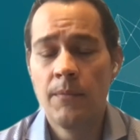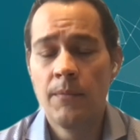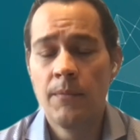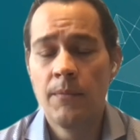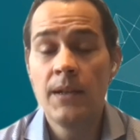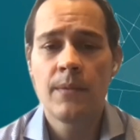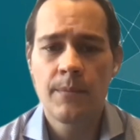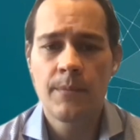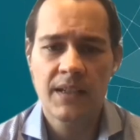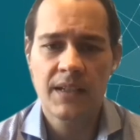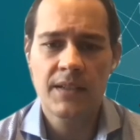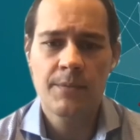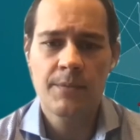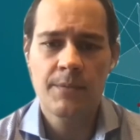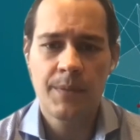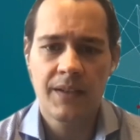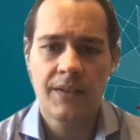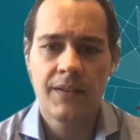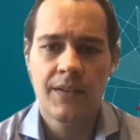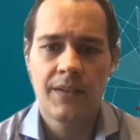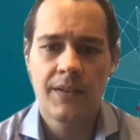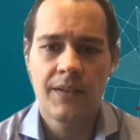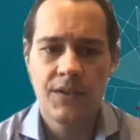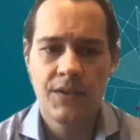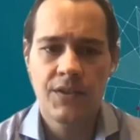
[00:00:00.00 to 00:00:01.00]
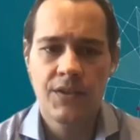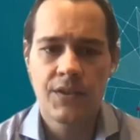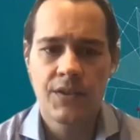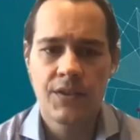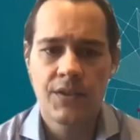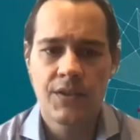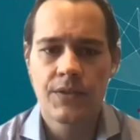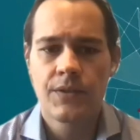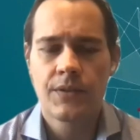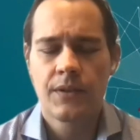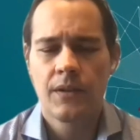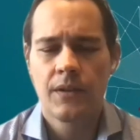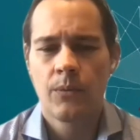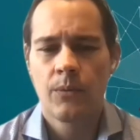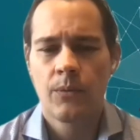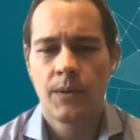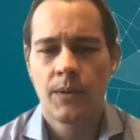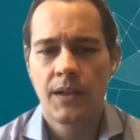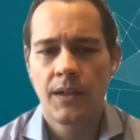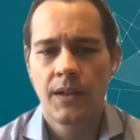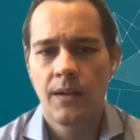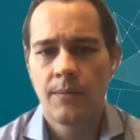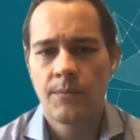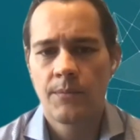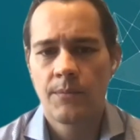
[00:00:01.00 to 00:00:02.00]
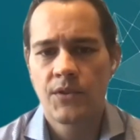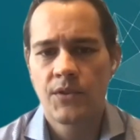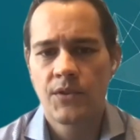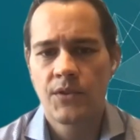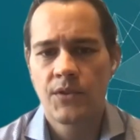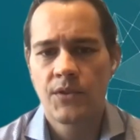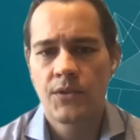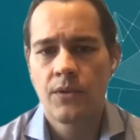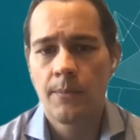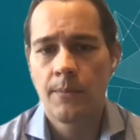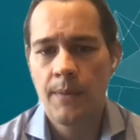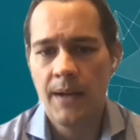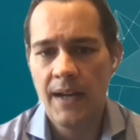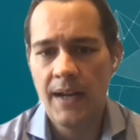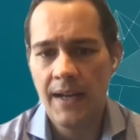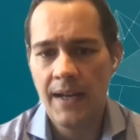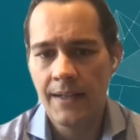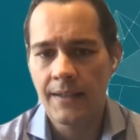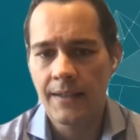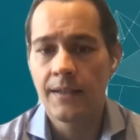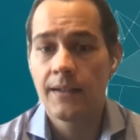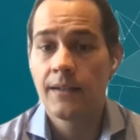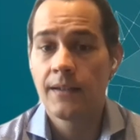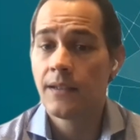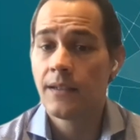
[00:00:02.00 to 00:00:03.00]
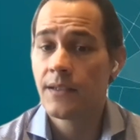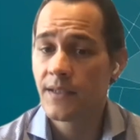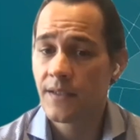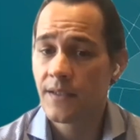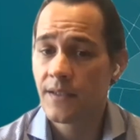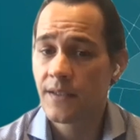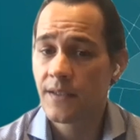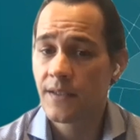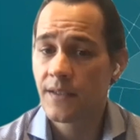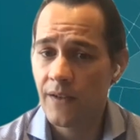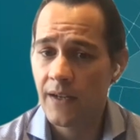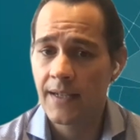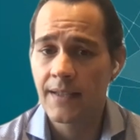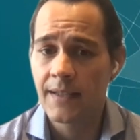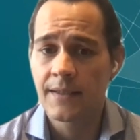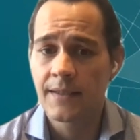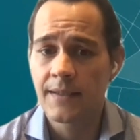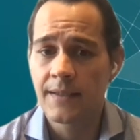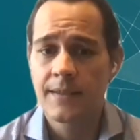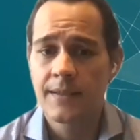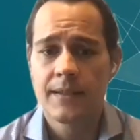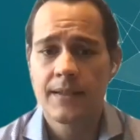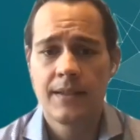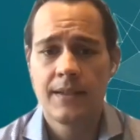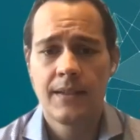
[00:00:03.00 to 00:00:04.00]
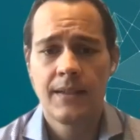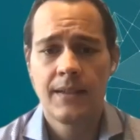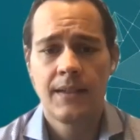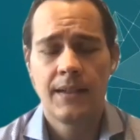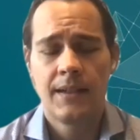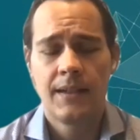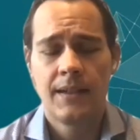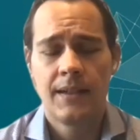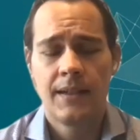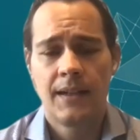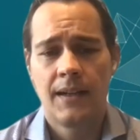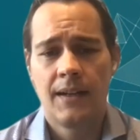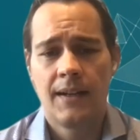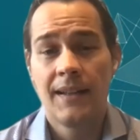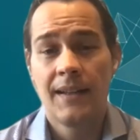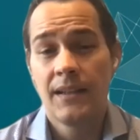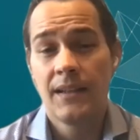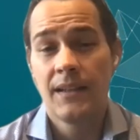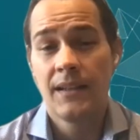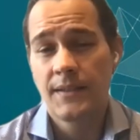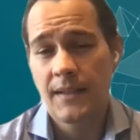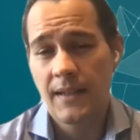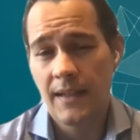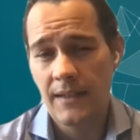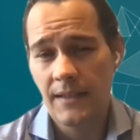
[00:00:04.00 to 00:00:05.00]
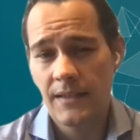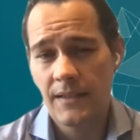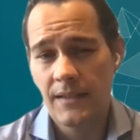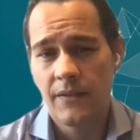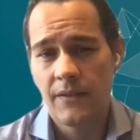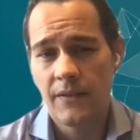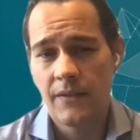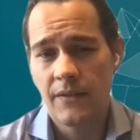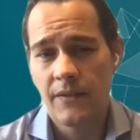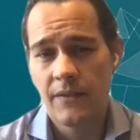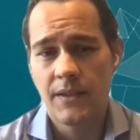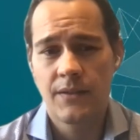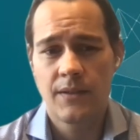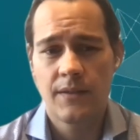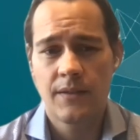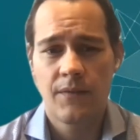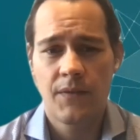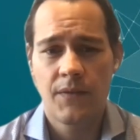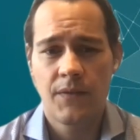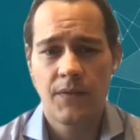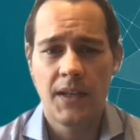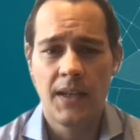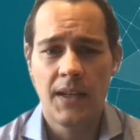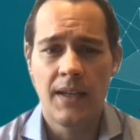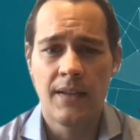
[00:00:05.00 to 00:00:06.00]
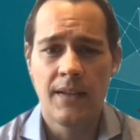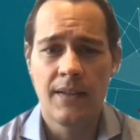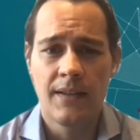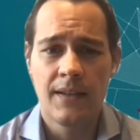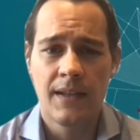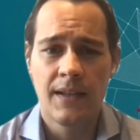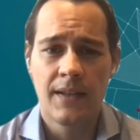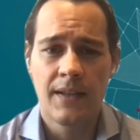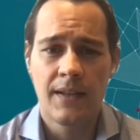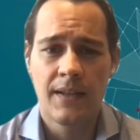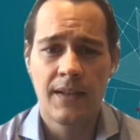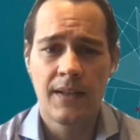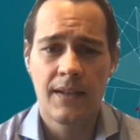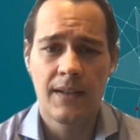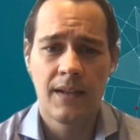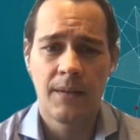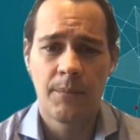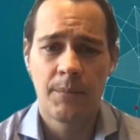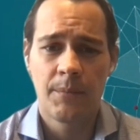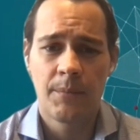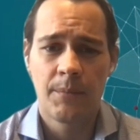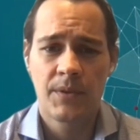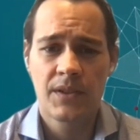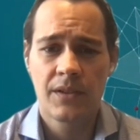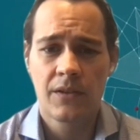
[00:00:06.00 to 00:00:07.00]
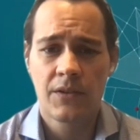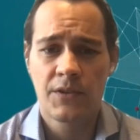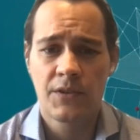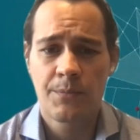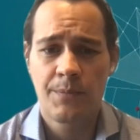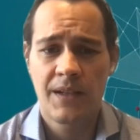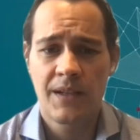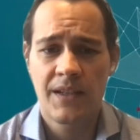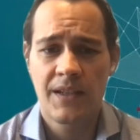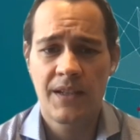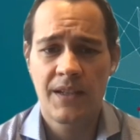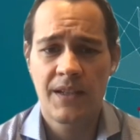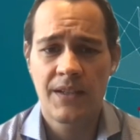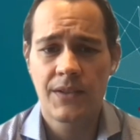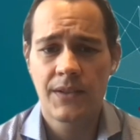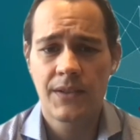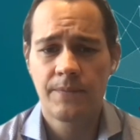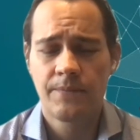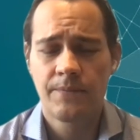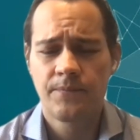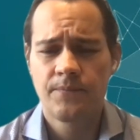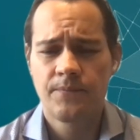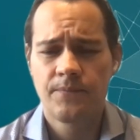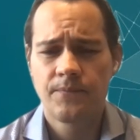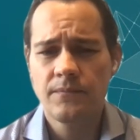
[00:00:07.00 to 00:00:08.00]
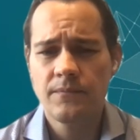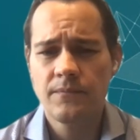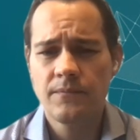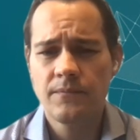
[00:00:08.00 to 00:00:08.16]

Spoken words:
minimum expectations when it comes to combating illicit finance, illicit activities in that particular space.